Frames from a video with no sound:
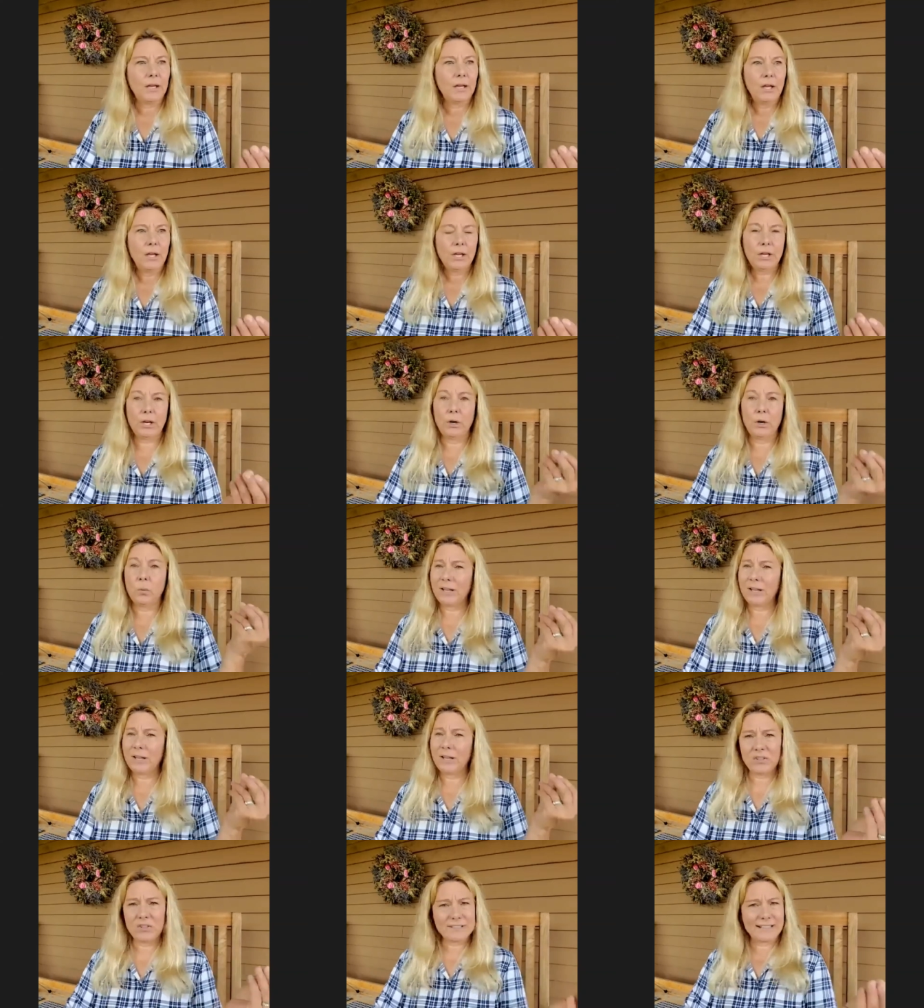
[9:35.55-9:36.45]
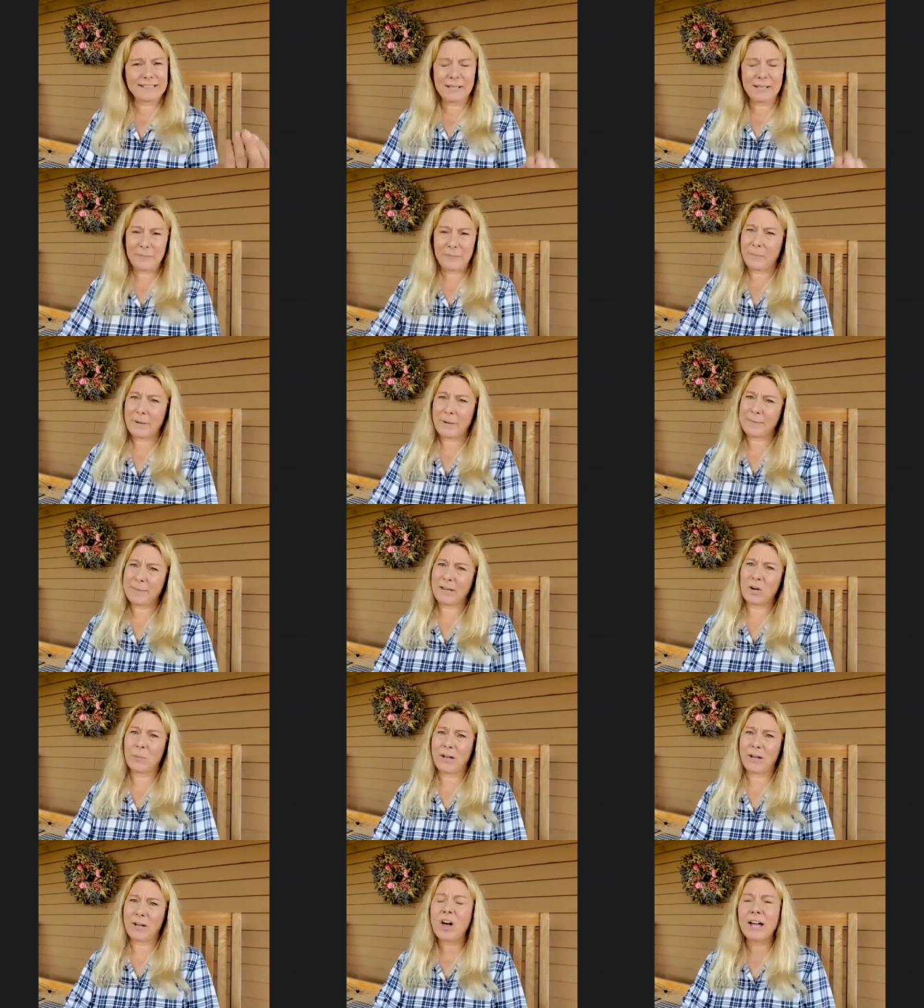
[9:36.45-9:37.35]
you know, one looks like something might be
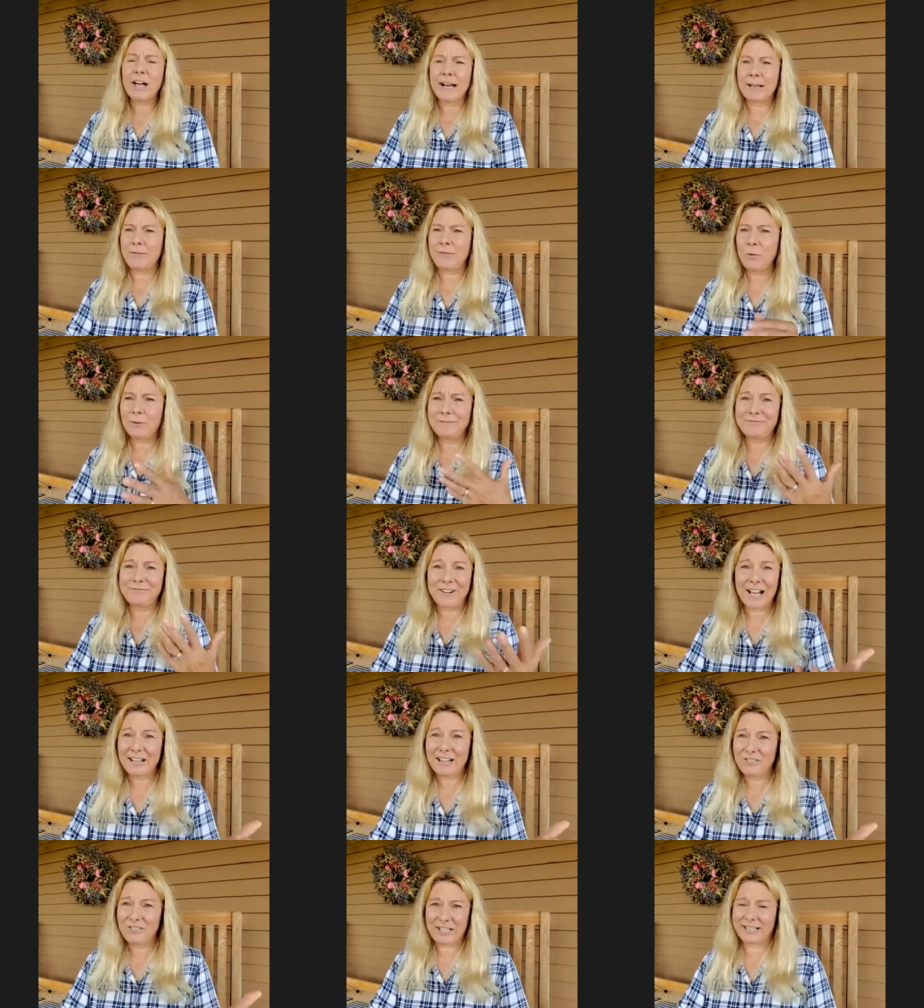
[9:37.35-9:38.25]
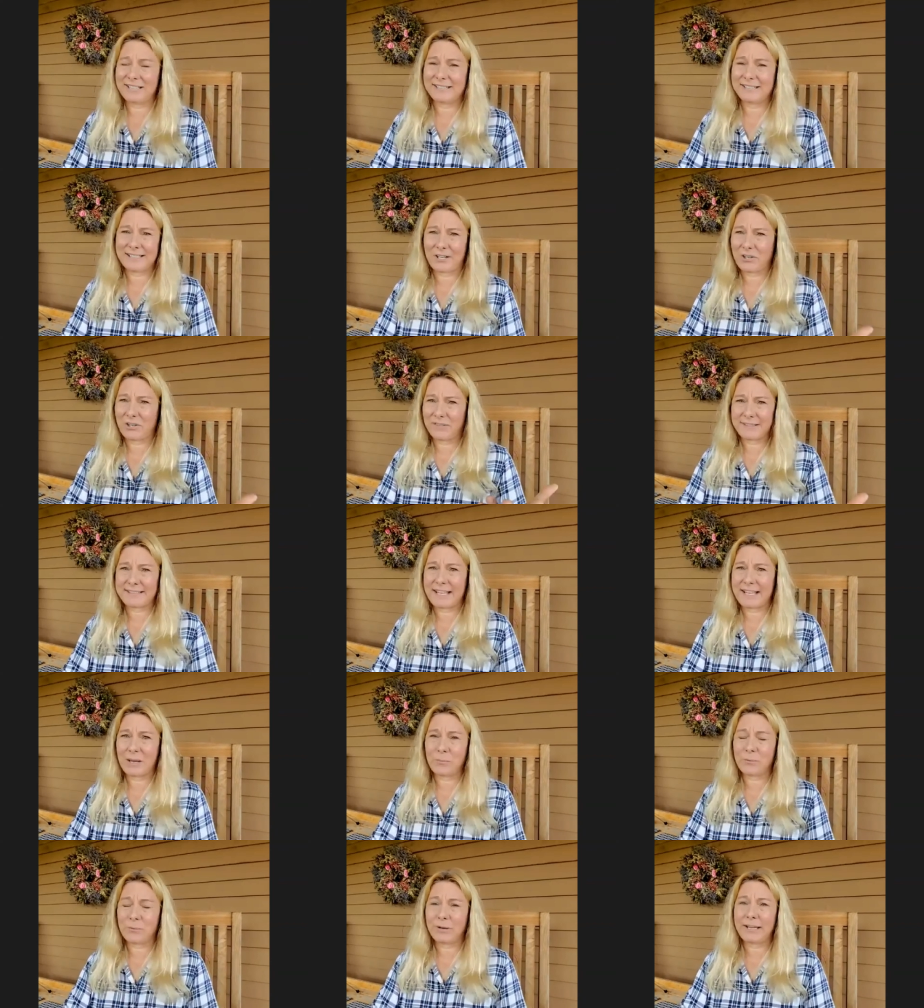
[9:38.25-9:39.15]
going on, if you have 5 chickens that are the
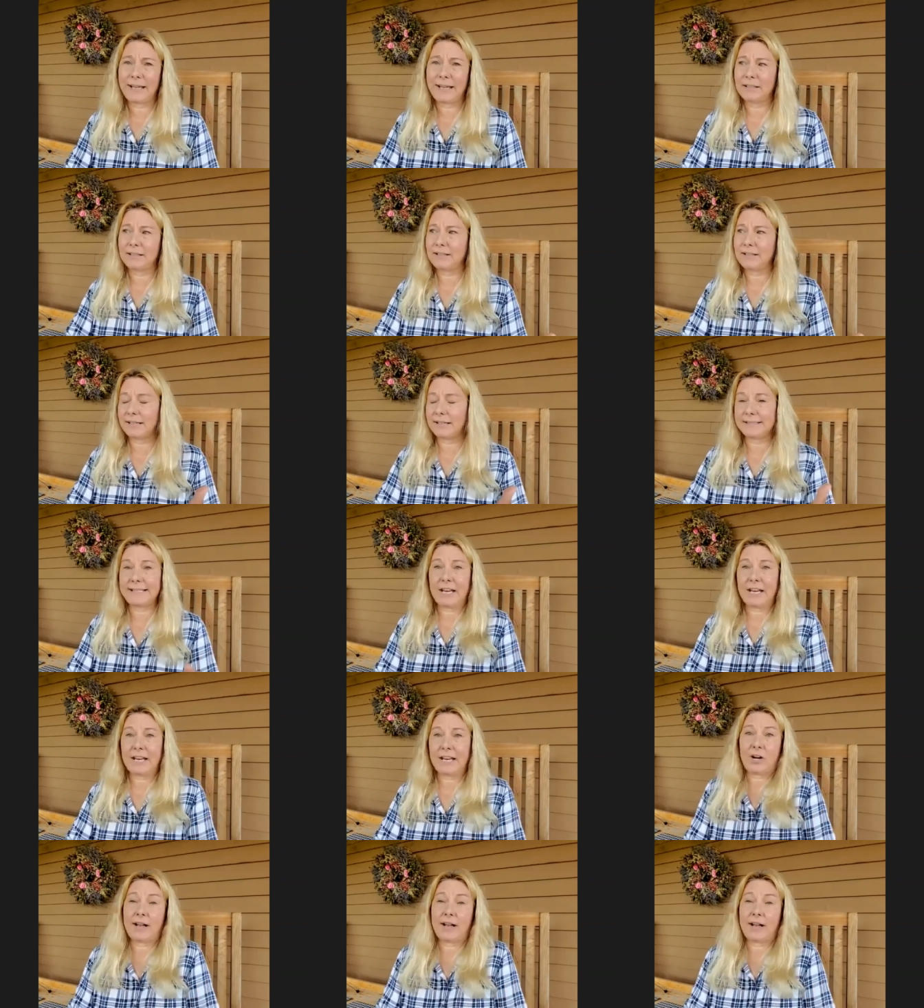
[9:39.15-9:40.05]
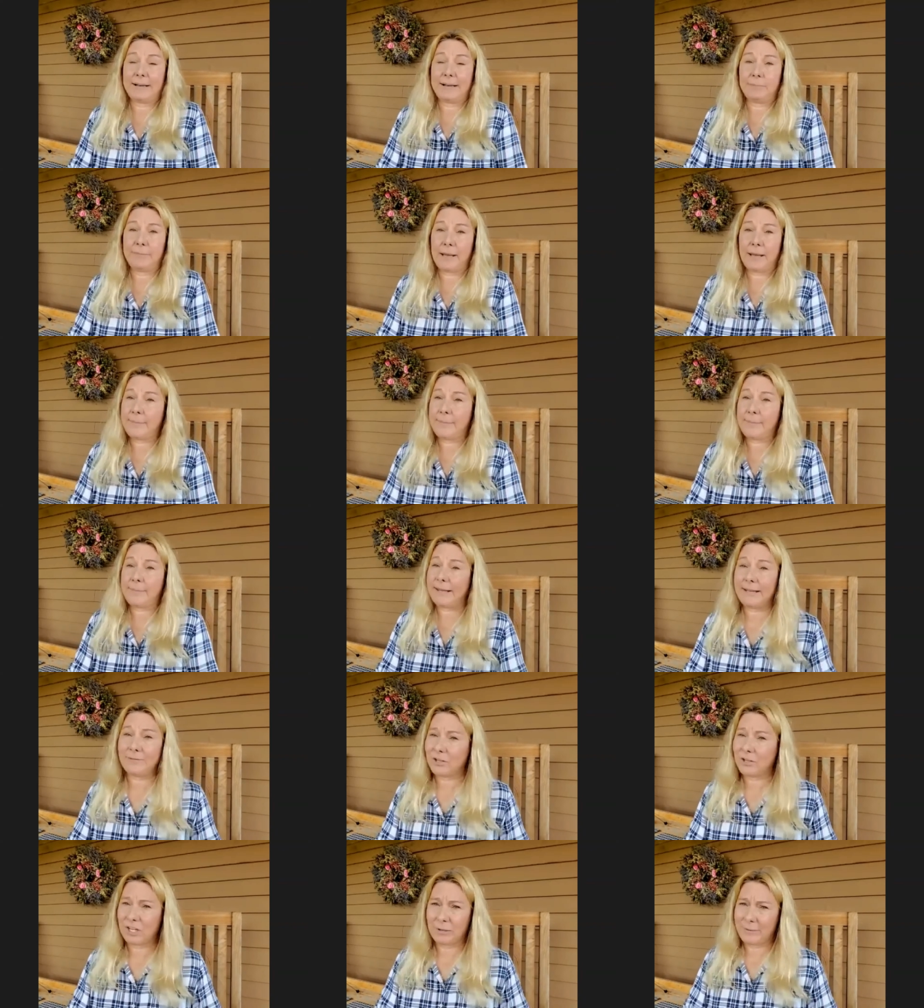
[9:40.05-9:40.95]
same breed, the next day you're not maybe
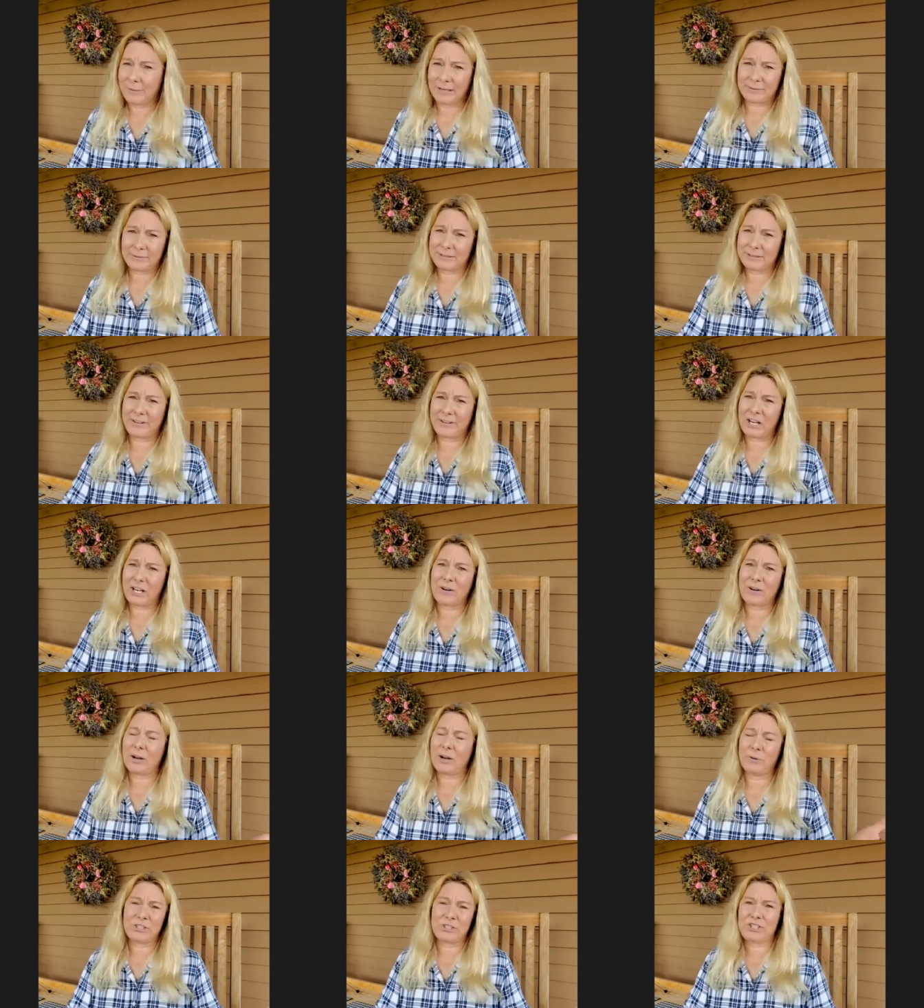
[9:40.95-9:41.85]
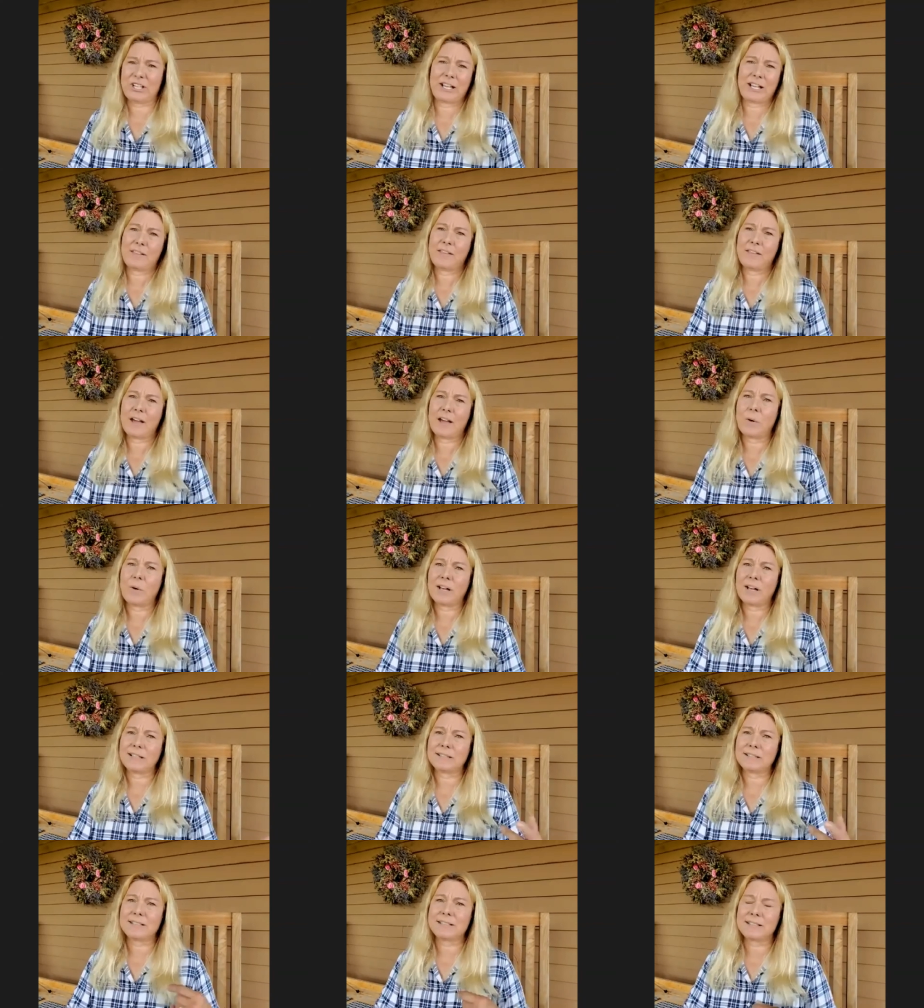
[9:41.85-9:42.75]
even going to be able to figure out which chicken that
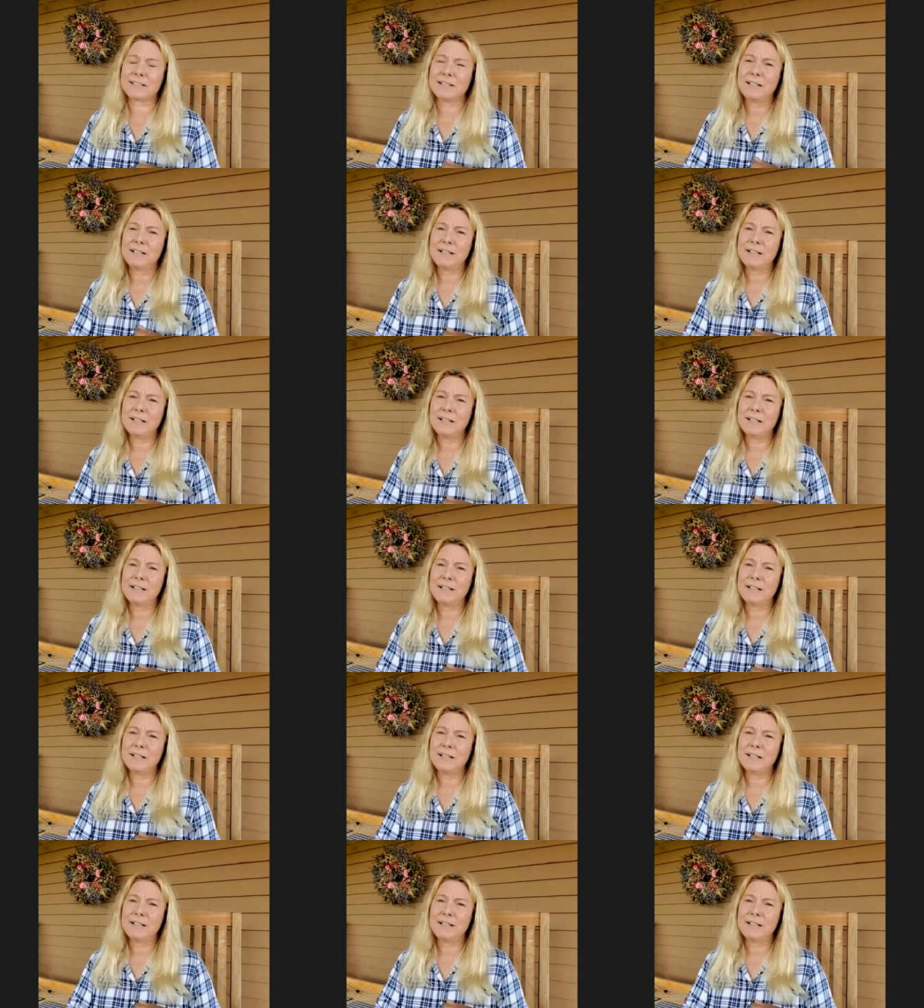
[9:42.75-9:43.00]
was.